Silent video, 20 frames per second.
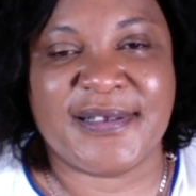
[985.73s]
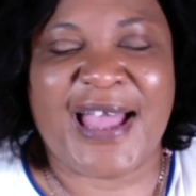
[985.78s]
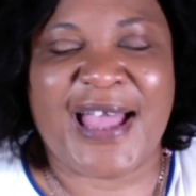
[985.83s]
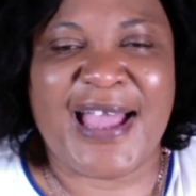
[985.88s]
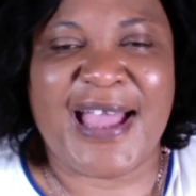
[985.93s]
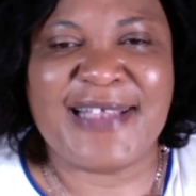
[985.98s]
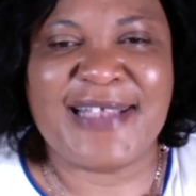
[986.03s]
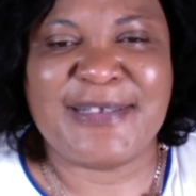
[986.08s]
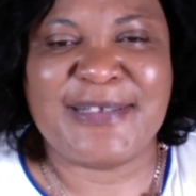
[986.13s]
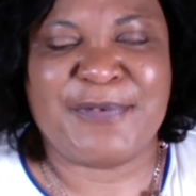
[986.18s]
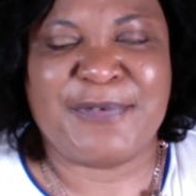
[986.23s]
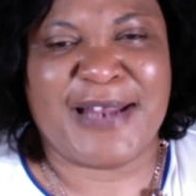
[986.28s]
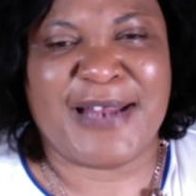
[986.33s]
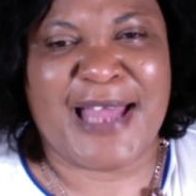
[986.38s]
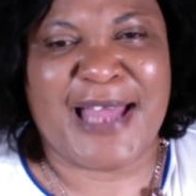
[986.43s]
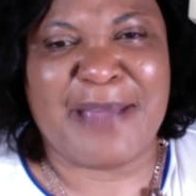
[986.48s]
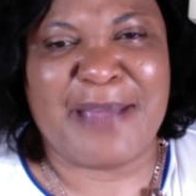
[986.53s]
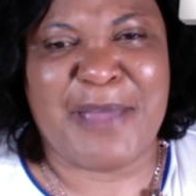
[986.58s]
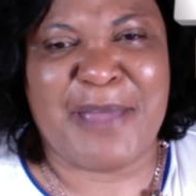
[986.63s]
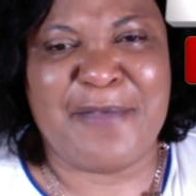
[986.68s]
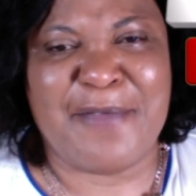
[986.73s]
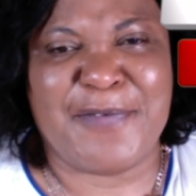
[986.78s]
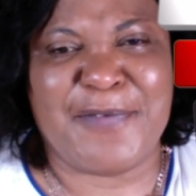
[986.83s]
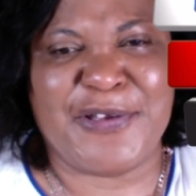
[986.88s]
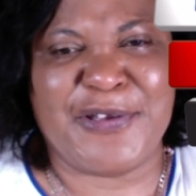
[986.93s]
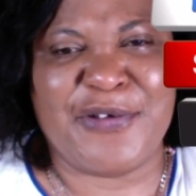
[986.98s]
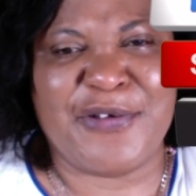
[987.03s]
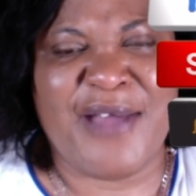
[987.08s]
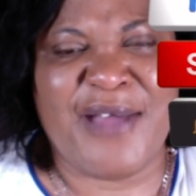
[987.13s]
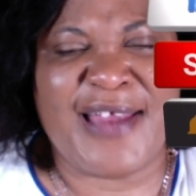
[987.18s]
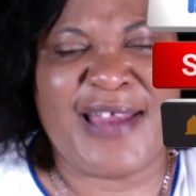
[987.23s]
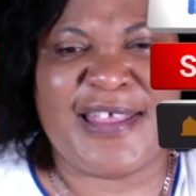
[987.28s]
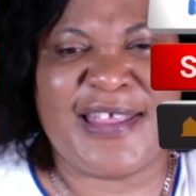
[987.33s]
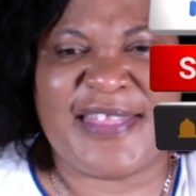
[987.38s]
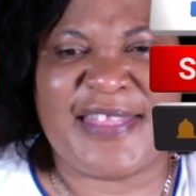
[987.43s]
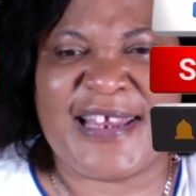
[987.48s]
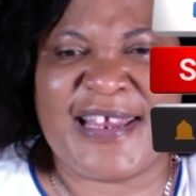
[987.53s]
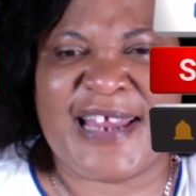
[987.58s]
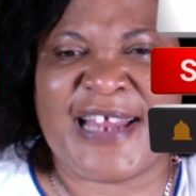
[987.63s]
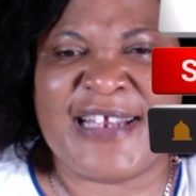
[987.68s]
Guys, if you like my video and you
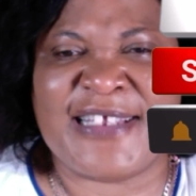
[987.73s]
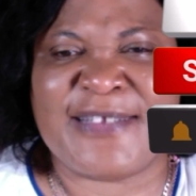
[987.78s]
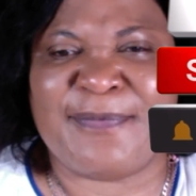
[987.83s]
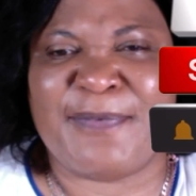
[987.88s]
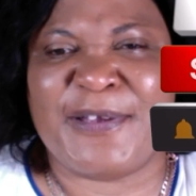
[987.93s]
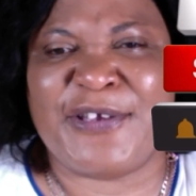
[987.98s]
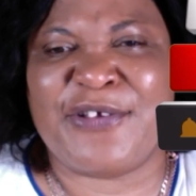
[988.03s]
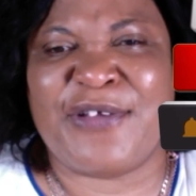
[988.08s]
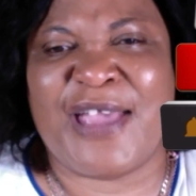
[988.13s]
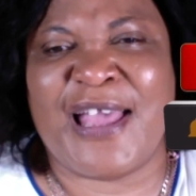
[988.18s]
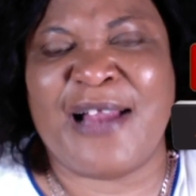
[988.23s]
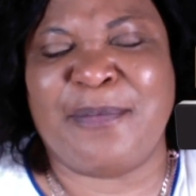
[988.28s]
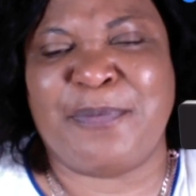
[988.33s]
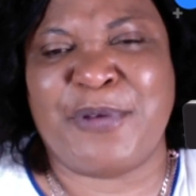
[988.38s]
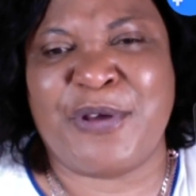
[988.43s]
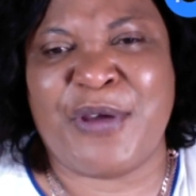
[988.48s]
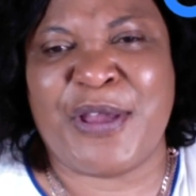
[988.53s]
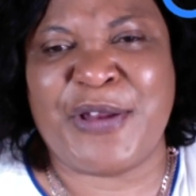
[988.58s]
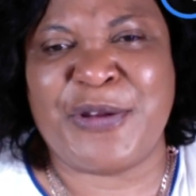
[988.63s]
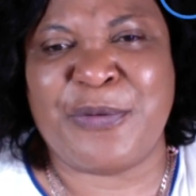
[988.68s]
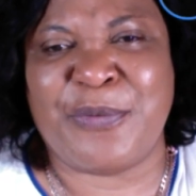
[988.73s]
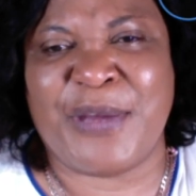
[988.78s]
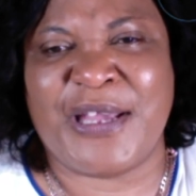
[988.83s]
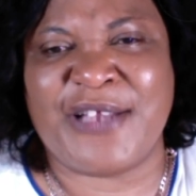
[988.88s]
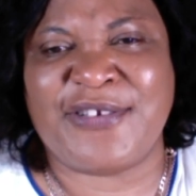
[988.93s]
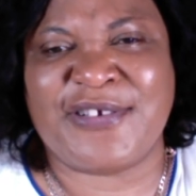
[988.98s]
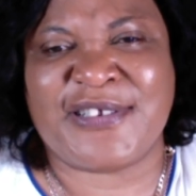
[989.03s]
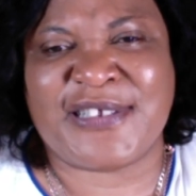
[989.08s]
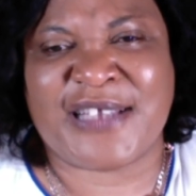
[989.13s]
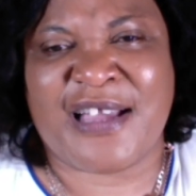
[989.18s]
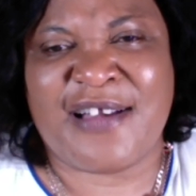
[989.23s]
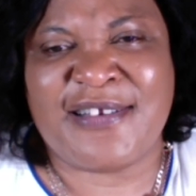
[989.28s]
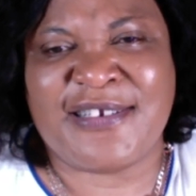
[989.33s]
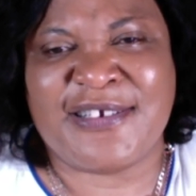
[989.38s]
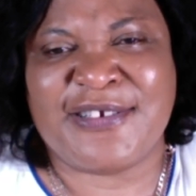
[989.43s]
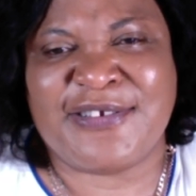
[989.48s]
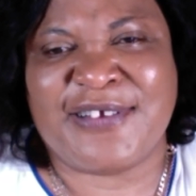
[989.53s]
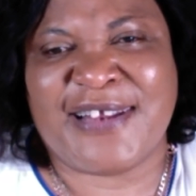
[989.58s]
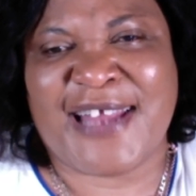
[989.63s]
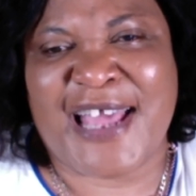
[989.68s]
think that this video helped you anyway, just
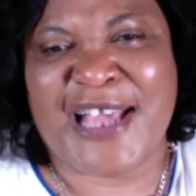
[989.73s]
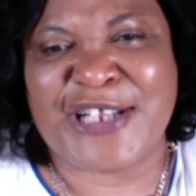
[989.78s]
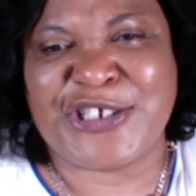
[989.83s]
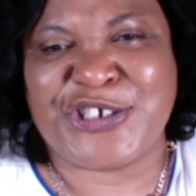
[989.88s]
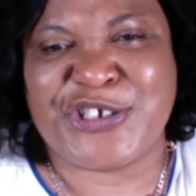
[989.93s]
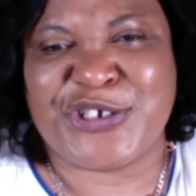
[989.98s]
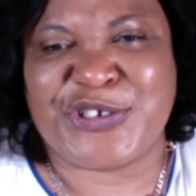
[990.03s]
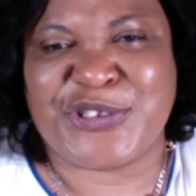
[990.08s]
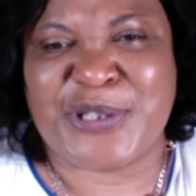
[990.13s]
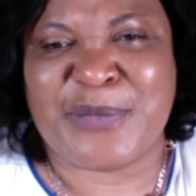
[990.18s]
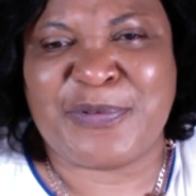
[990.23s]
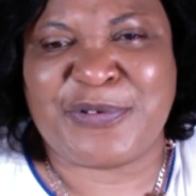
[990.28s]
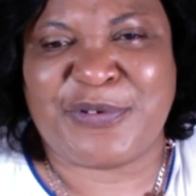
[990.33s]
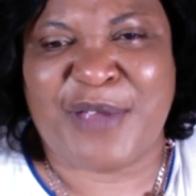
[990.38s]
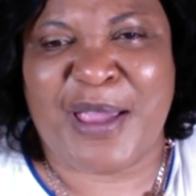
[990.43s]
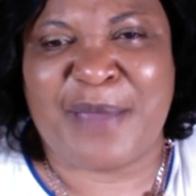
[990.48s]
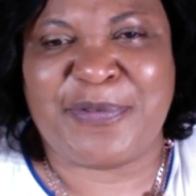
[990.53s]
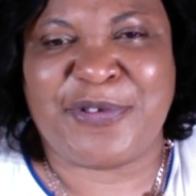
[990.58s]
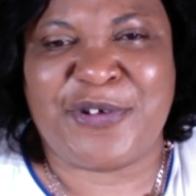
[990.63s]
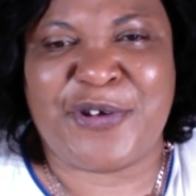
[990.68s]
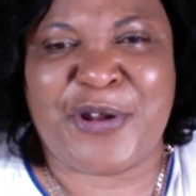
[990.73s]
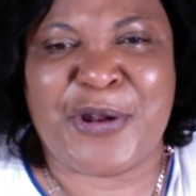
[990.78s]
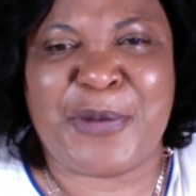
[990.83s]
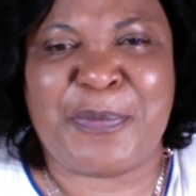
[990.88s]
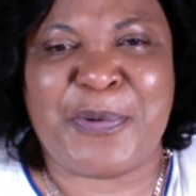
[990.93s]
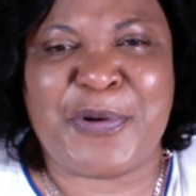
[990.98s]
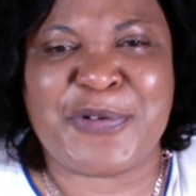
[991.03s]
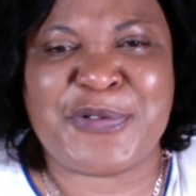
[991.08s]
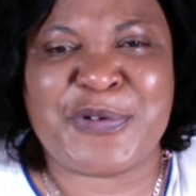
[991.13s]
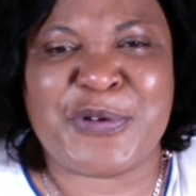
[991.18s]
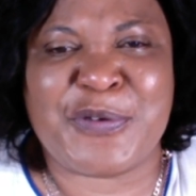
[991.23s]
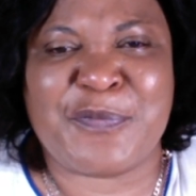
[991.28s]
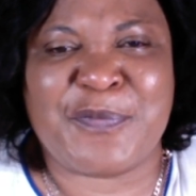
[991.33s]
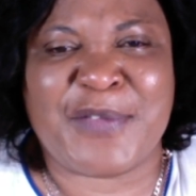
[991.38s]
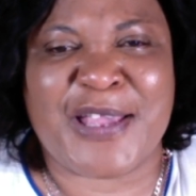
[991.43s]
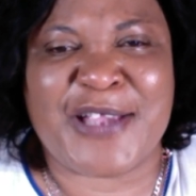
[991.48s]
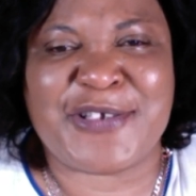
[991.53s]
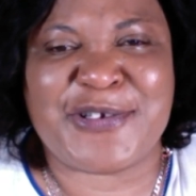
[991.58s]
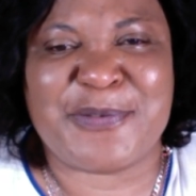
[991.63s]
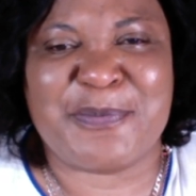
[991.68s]
continue to like, share, subscribe, turn on the post
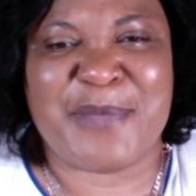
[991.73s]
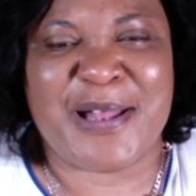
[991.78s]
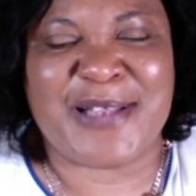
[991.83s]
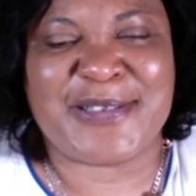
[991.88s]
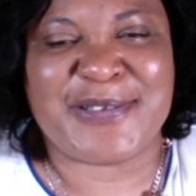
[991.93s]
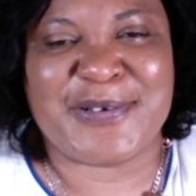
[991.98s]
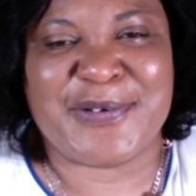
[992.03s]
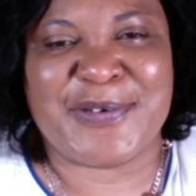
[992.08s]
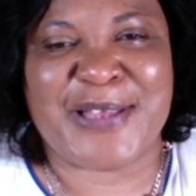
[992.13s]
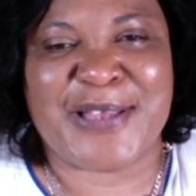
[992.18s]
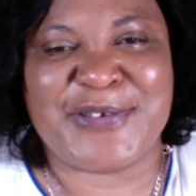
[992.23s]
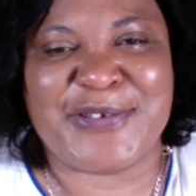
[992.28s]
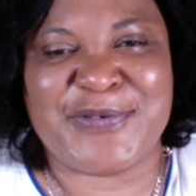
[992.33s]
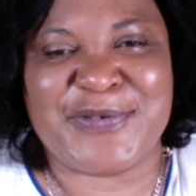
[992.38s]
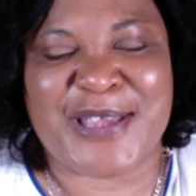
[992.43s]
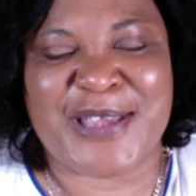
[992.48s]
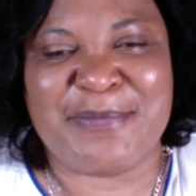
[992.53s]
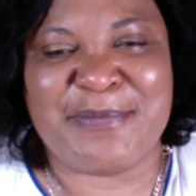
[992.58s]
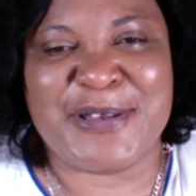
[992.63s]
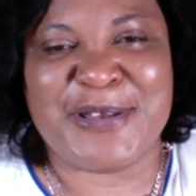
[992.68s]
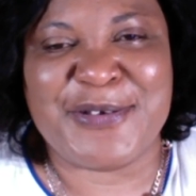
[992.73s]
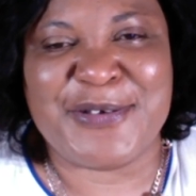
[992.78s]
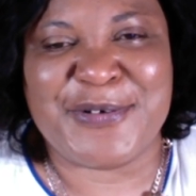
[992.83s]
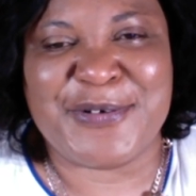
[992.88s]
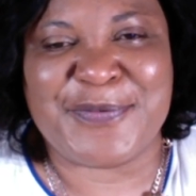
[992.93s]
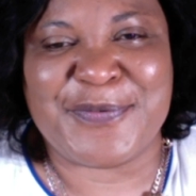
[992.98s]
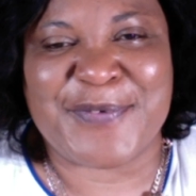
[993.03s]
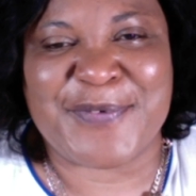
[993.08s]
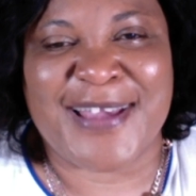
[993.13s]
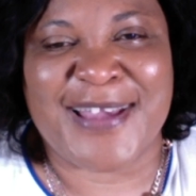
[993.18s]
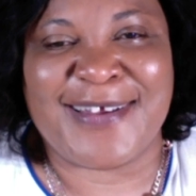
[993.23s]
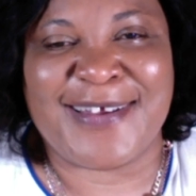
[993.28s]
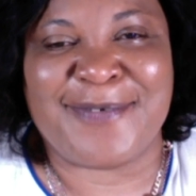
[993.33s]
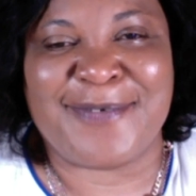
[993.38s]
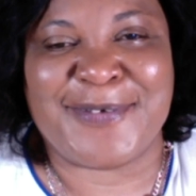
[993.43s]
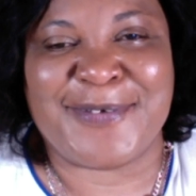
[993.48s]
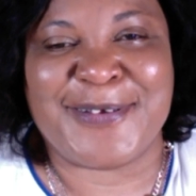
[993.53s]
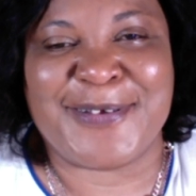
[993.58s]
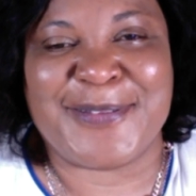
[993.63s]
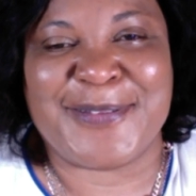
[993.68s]
notification bell so that you can be notified
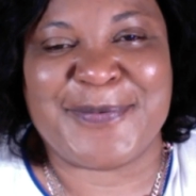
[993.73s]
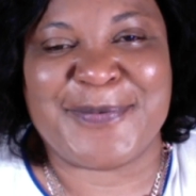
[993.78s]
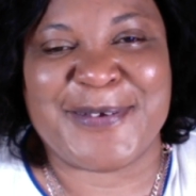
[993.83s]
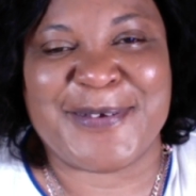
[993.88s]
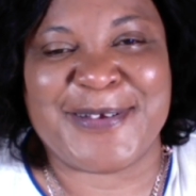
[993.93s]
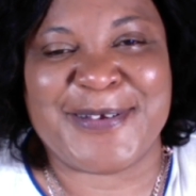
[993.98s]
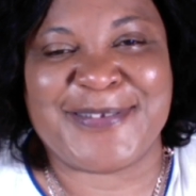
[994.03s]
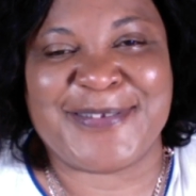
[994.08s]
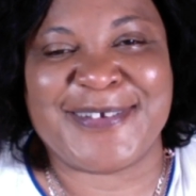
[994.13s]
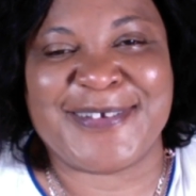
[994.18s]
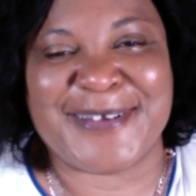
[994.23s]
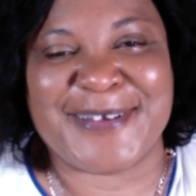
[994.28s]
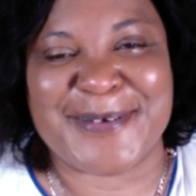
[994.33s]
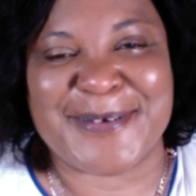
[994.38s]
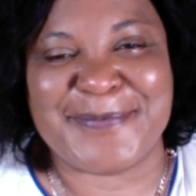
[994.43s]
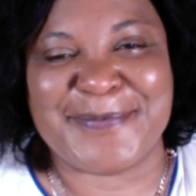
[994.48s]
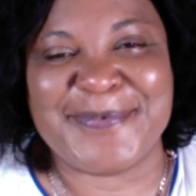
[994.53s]
of another video to come.